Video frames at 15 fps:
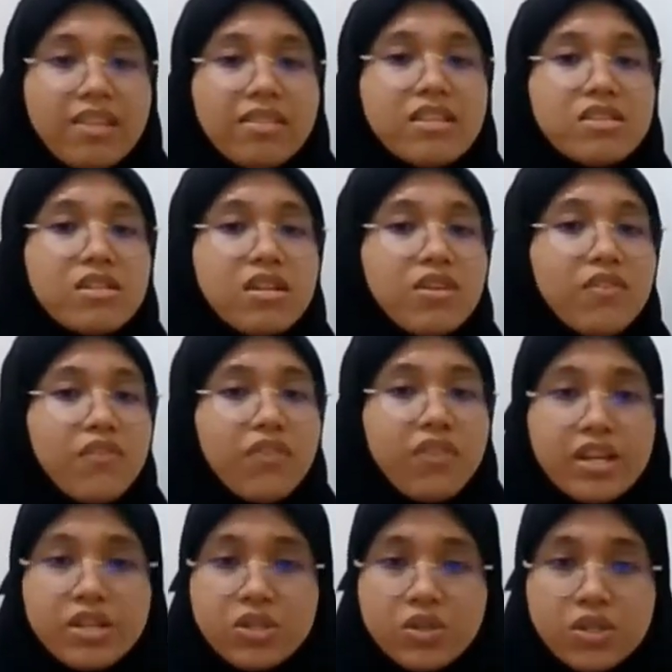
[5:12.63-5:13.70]
There's a lot of
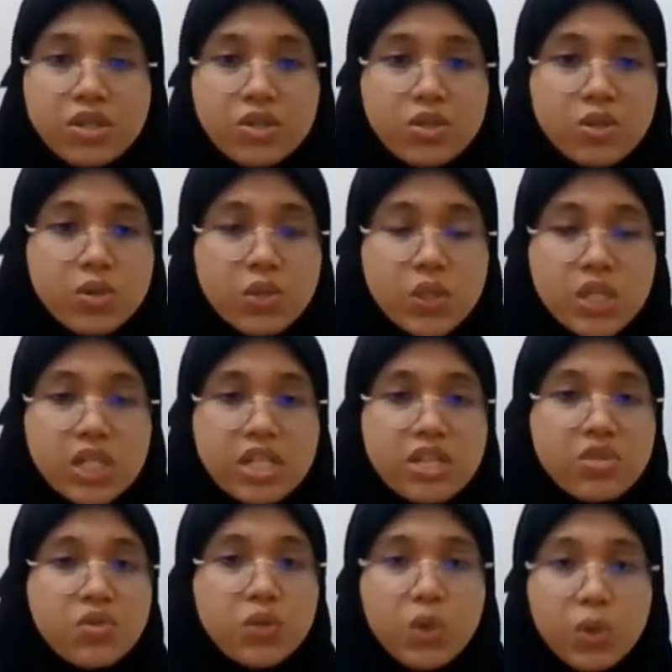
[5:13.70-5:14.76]
things you need to do, such
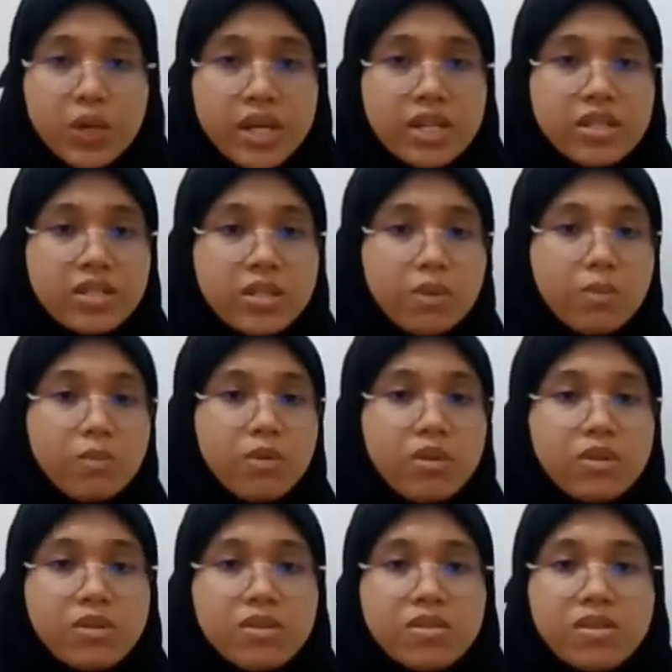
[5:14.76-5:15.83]
as drawings,
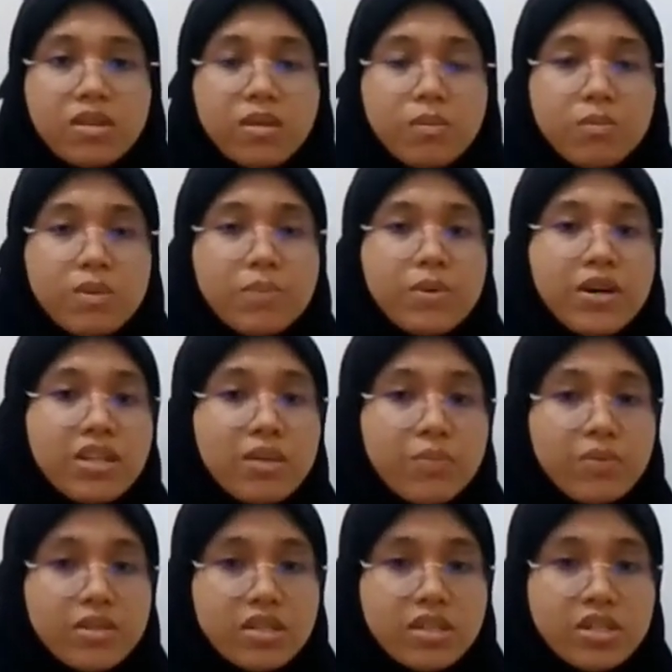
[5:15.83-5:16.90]
models, preparing the
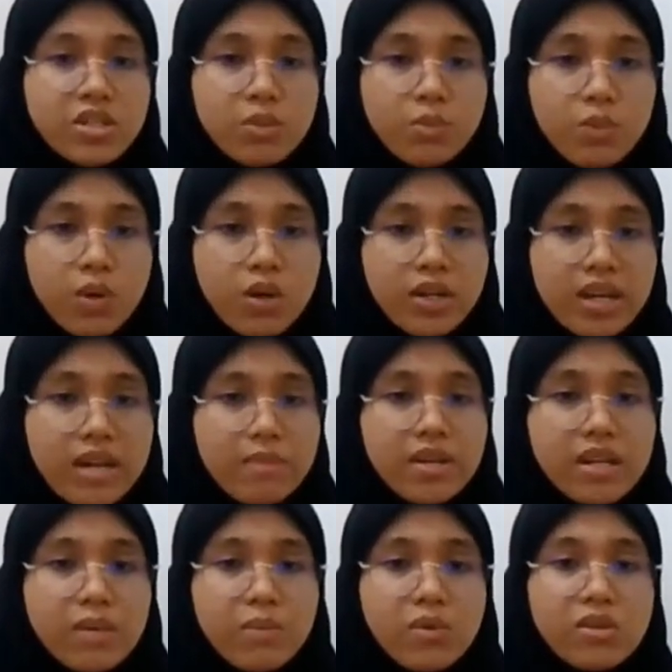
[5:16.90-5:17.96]
presentation board, and
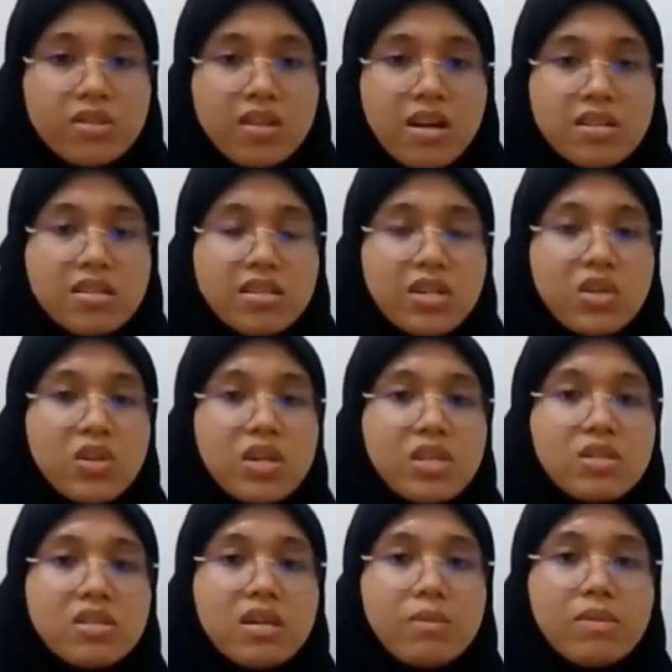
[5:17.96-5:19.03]
many more tasks that you need
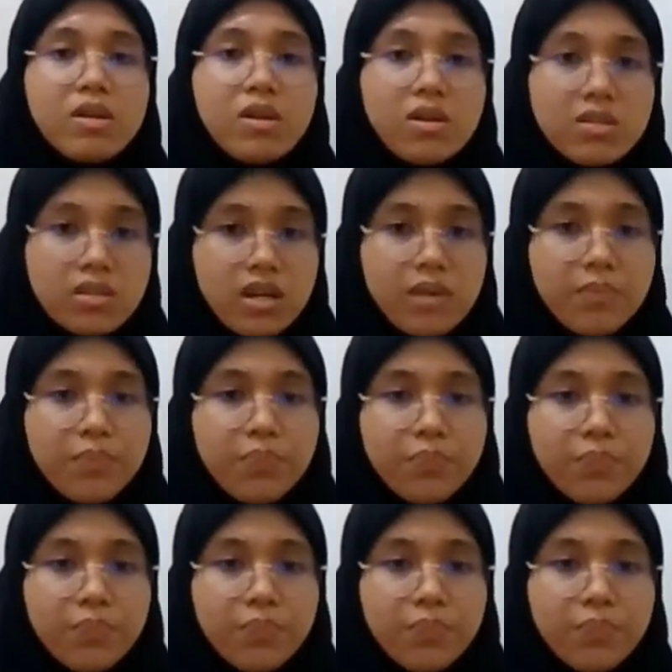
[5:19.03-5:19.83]
to submit on time.